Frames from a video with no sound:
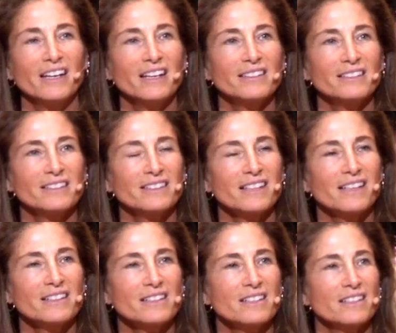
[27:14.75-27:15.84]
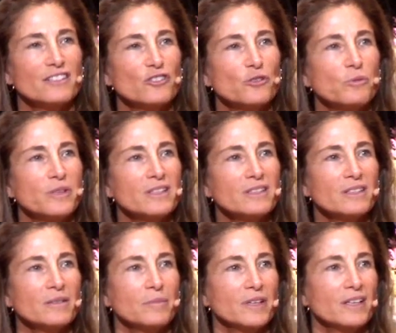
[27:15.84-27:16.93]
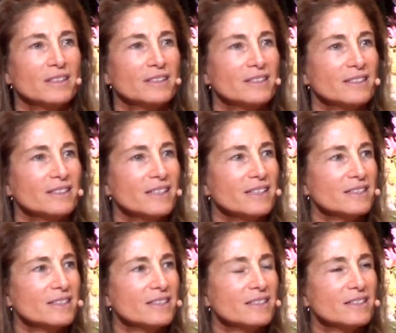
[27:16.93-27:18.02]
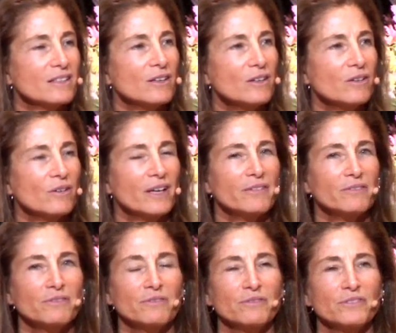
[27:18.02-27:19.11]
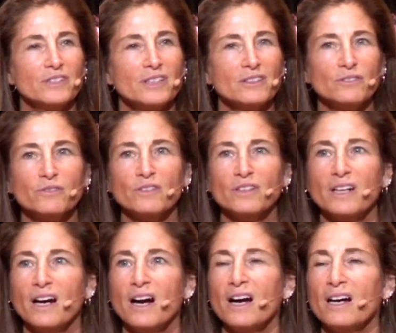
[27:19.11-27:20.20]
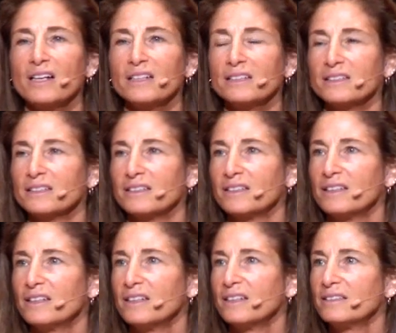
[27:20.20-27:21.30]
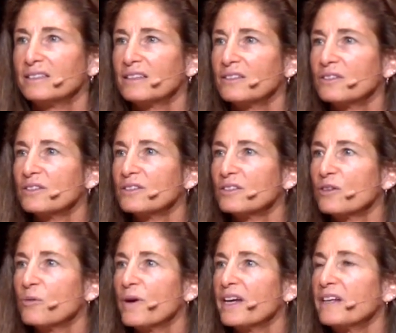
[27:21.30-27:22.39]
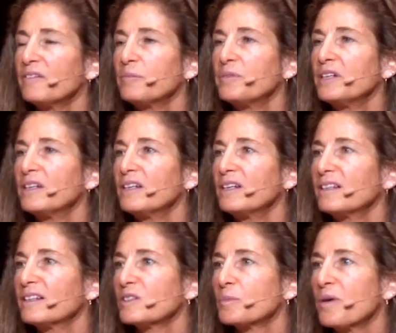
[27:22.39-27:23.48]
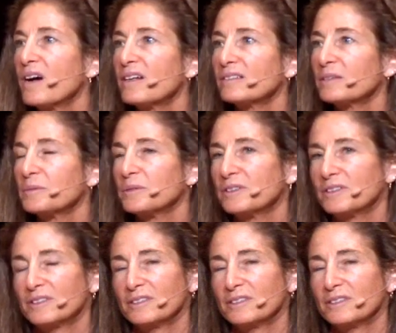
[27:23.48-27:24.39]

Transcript: It's a sense, it's the wisdom in us that senses, oh, I've just forgot that there's a way of being that's possible,